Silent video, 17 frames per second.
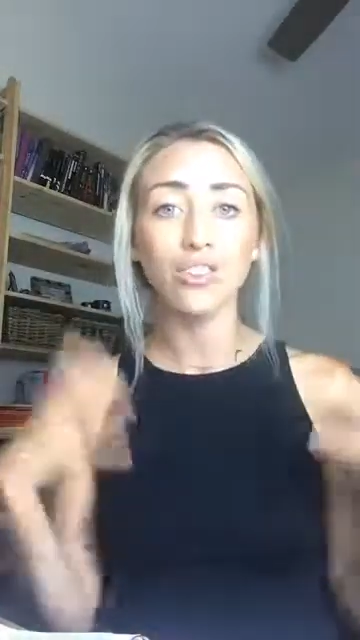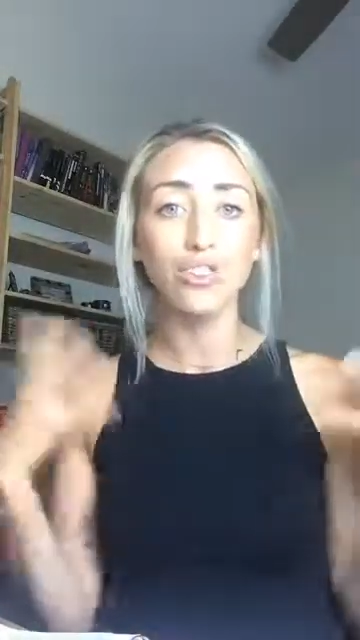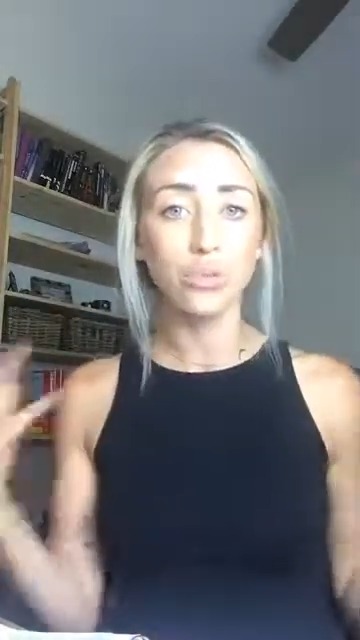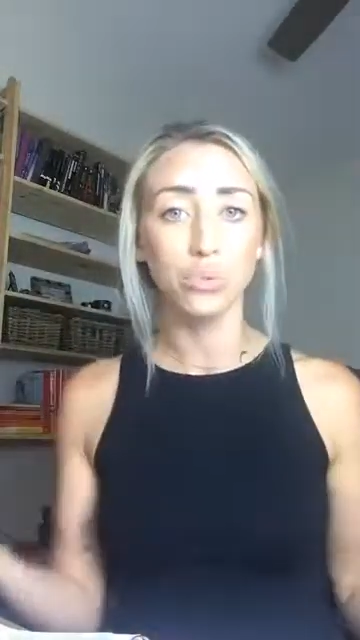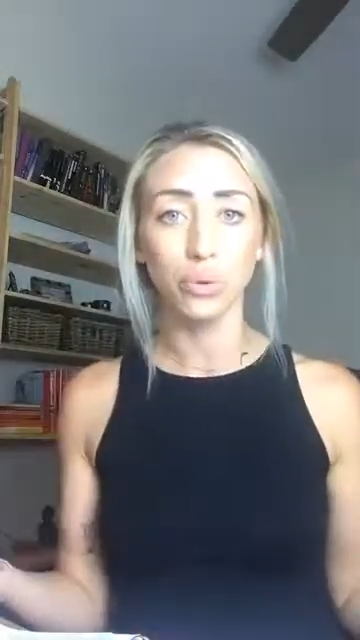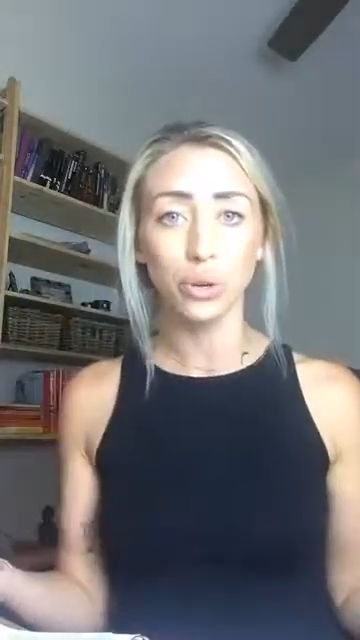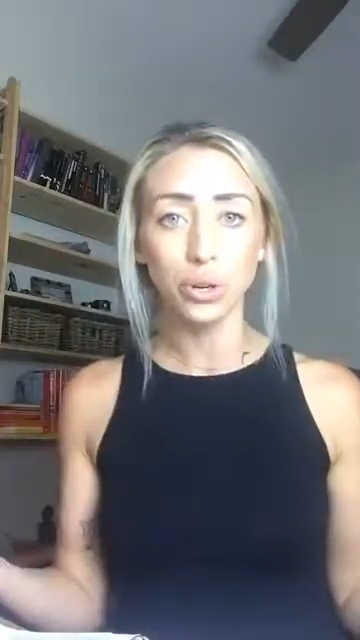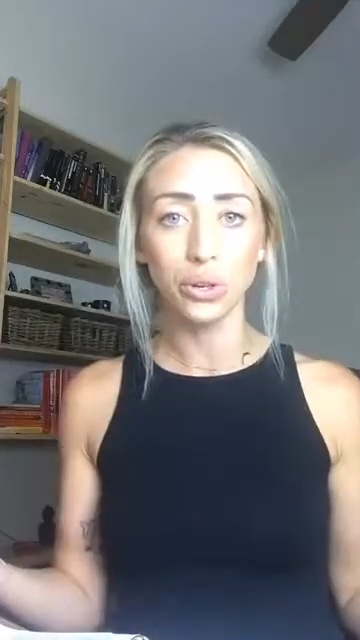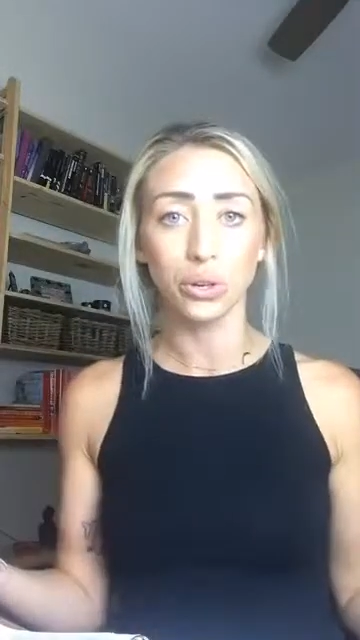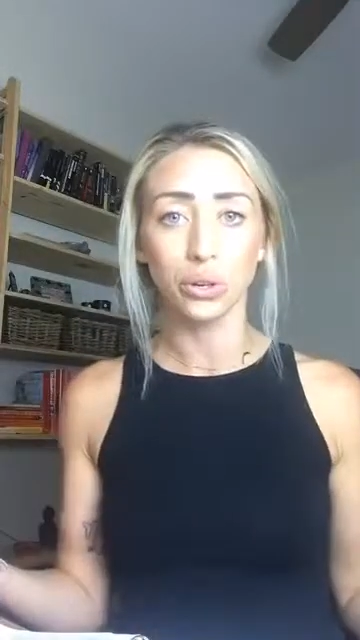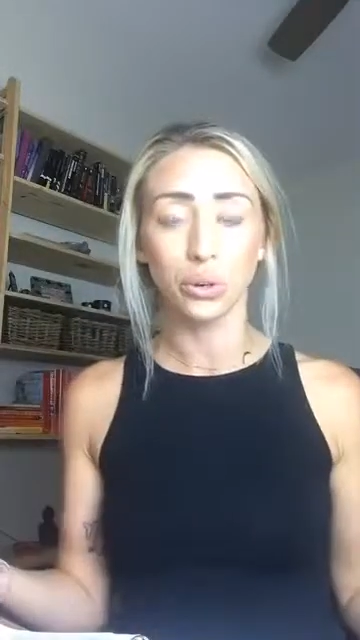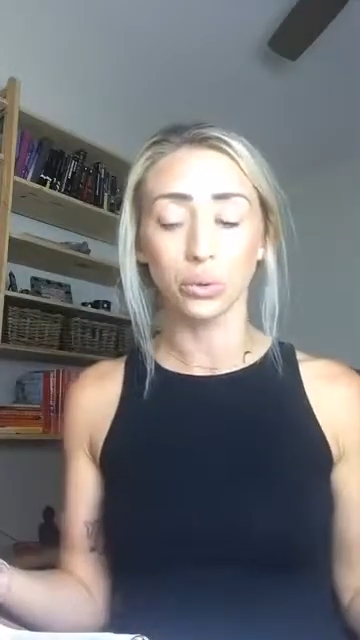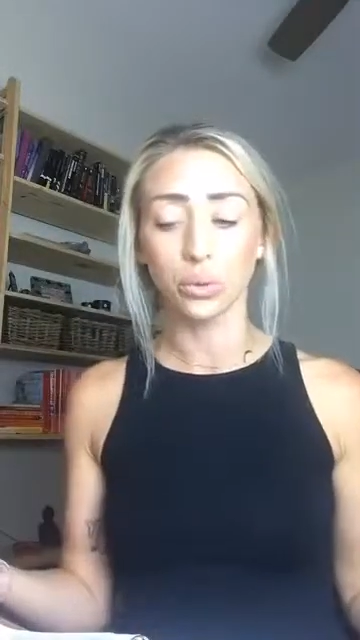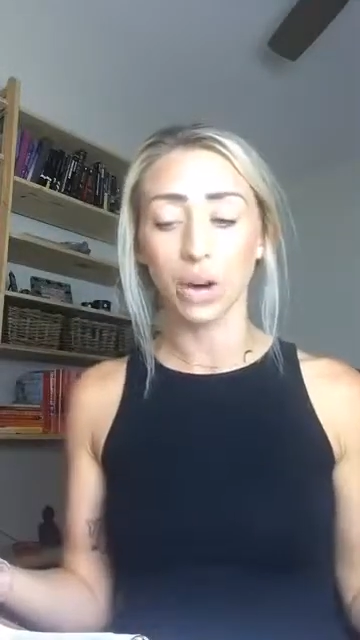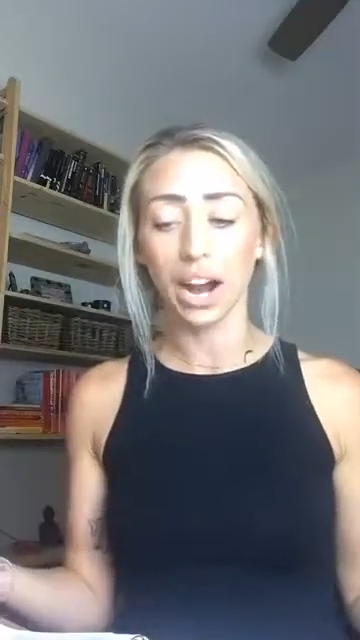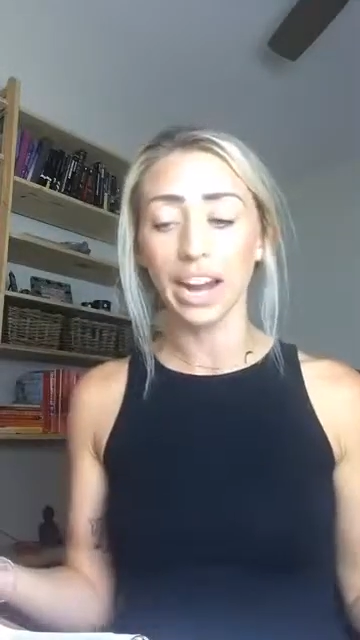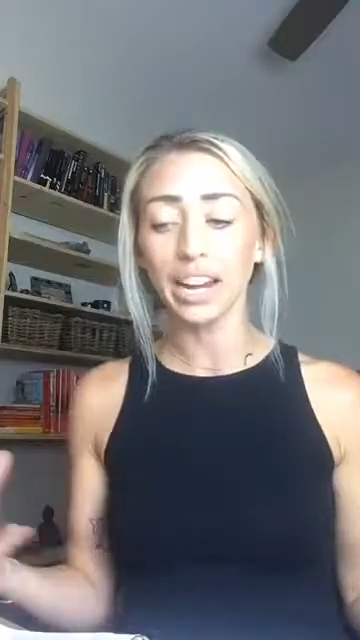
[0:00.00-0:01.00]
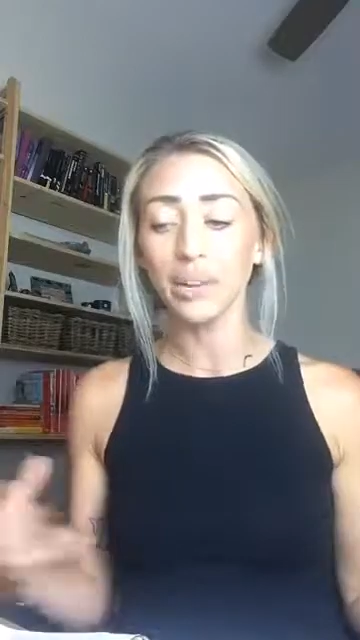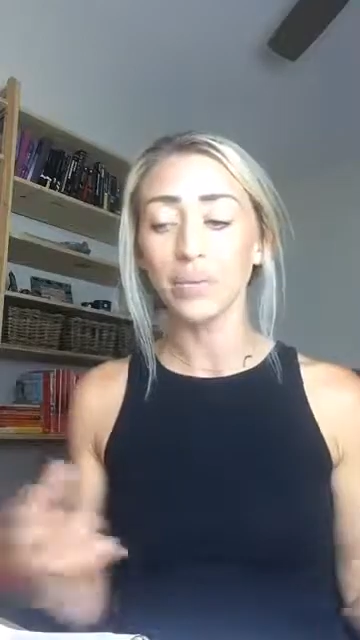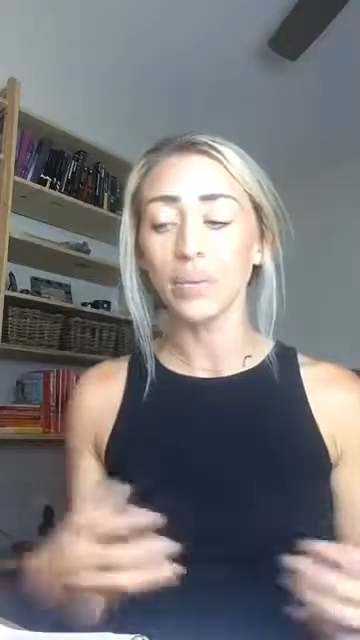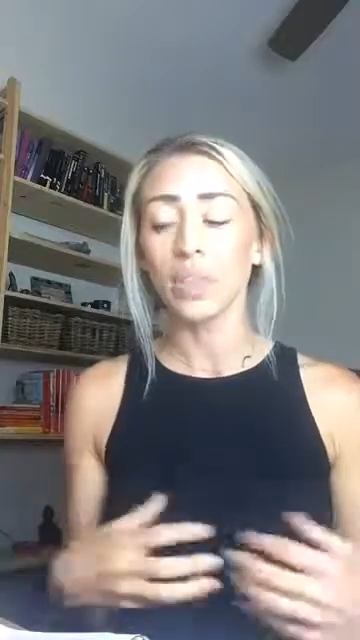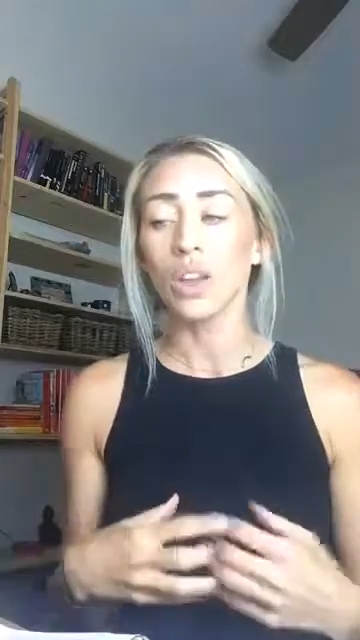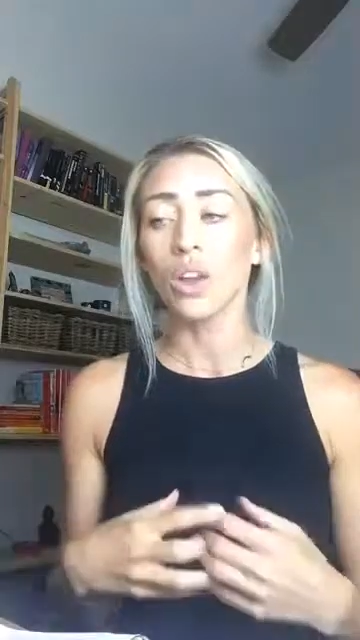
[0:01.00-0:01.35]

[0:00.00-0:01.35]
true, right?